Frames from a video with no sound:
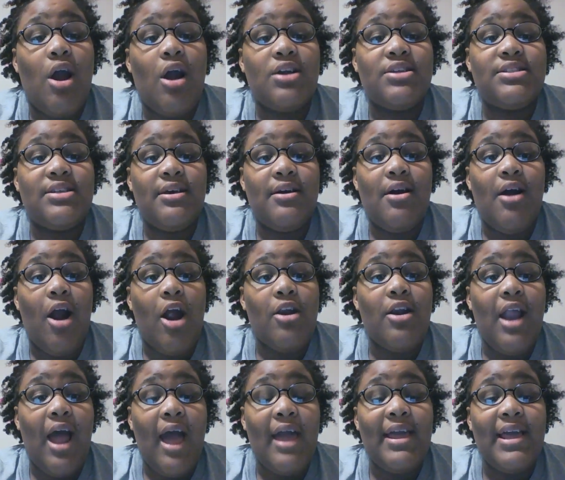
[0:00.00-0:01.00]
are
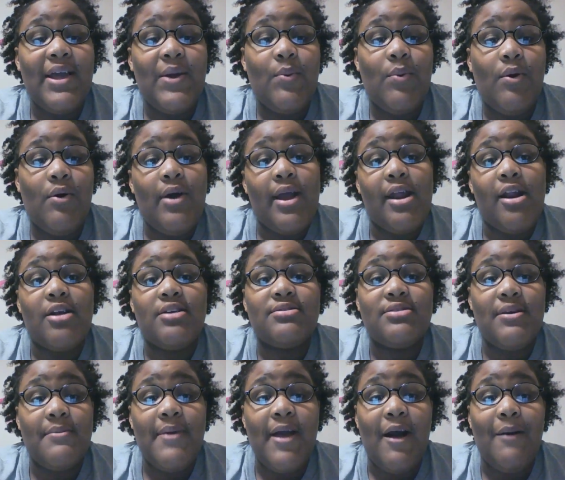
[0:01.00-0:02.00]
not equal and are
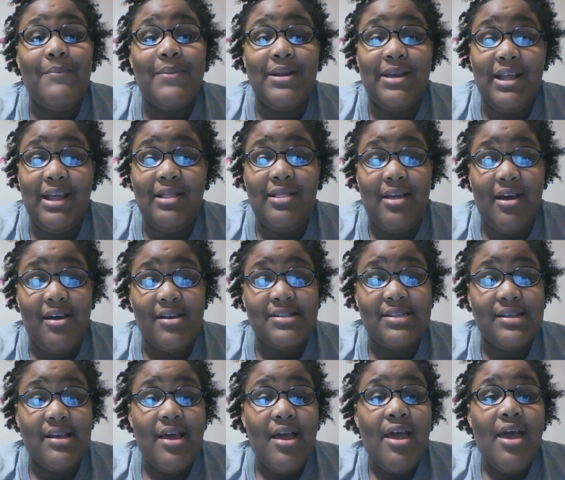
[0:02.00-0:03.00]
somehow beneath
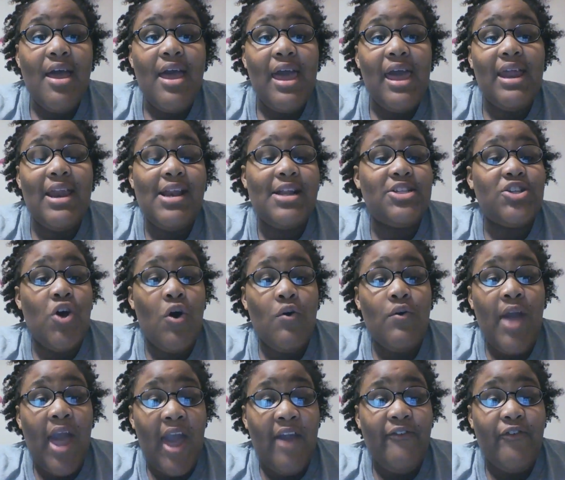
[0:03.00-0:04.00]
us, and it is
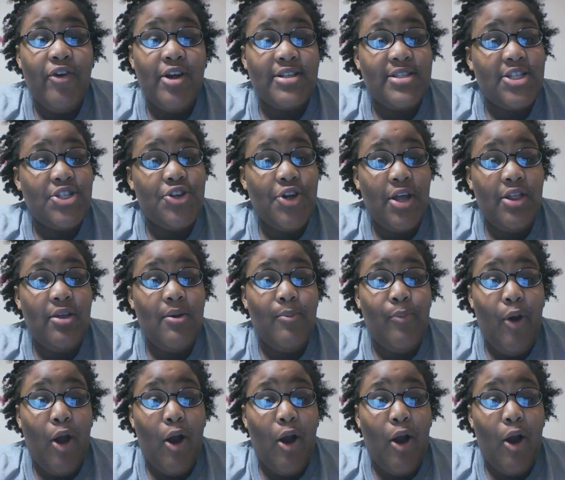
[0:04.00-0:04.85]
okay for us to treat them